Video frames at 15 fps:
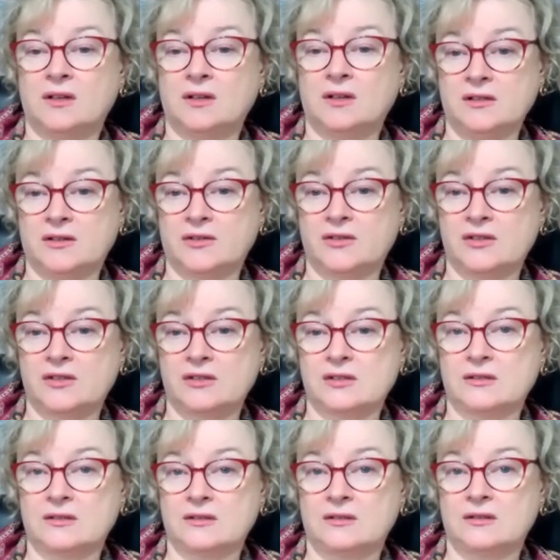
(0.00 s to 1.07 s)

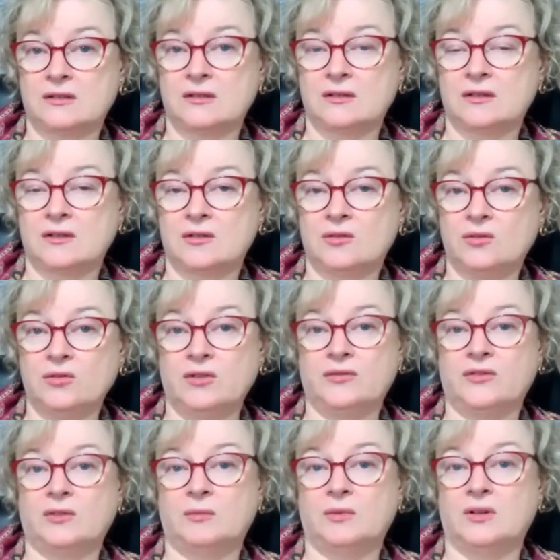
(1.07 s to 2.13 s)
hearts. All
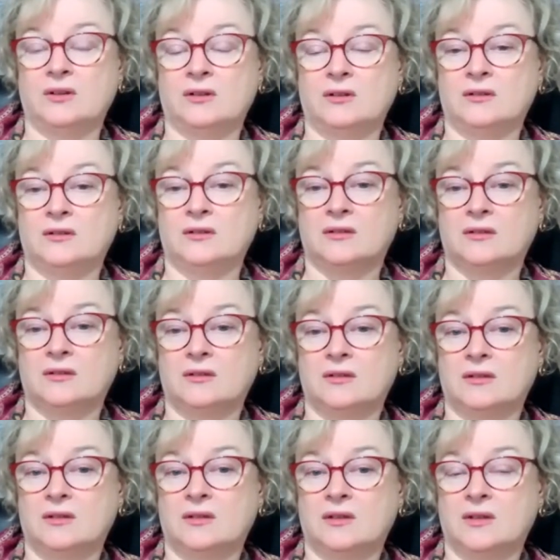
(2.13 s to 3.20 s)
of them are.
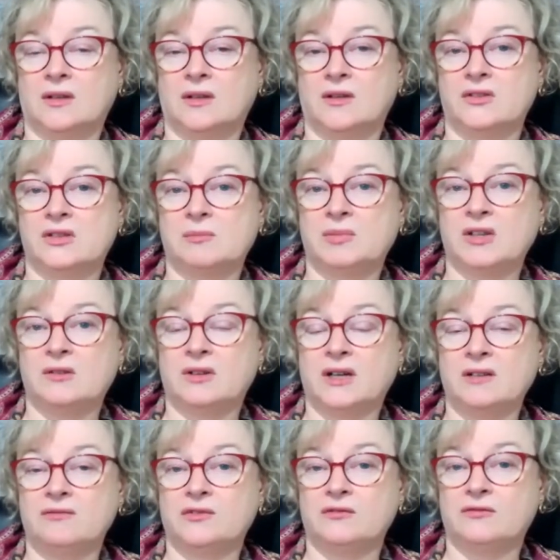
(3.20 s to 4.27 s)
To be
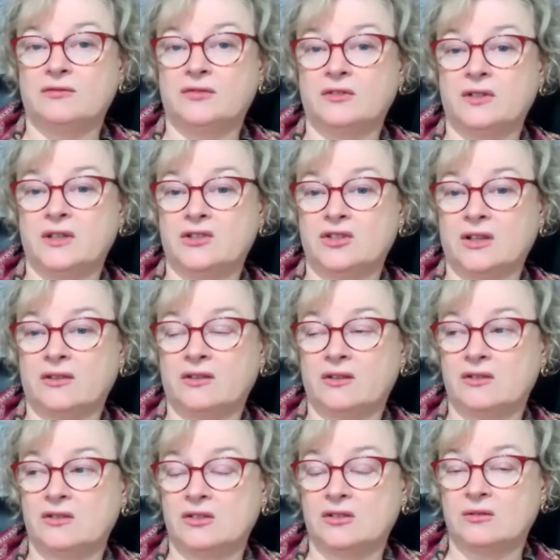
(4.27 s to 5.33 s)
grateful for each other,
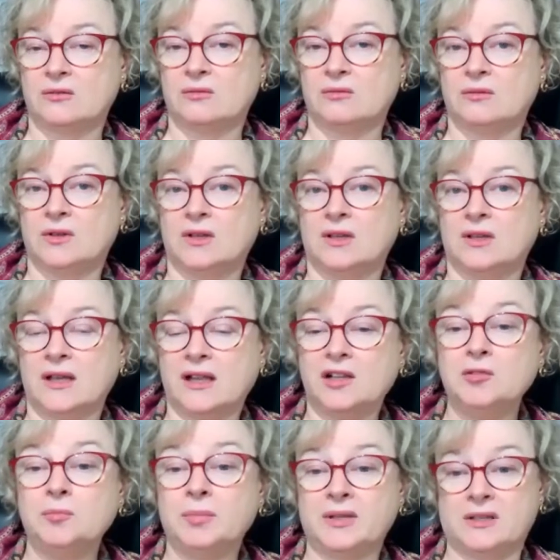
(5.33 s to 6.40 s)
to
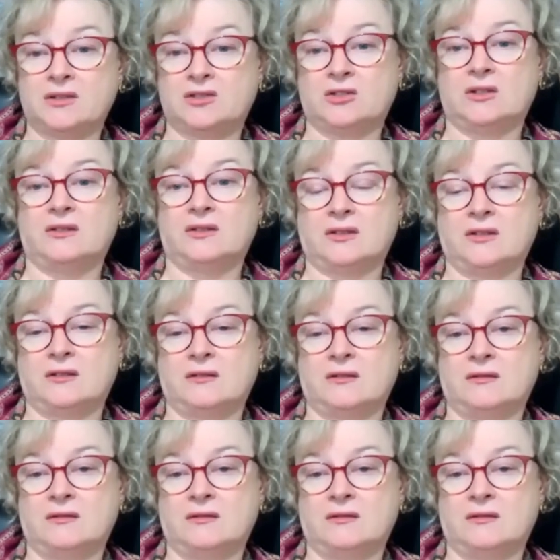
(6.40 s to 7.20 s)
help each other,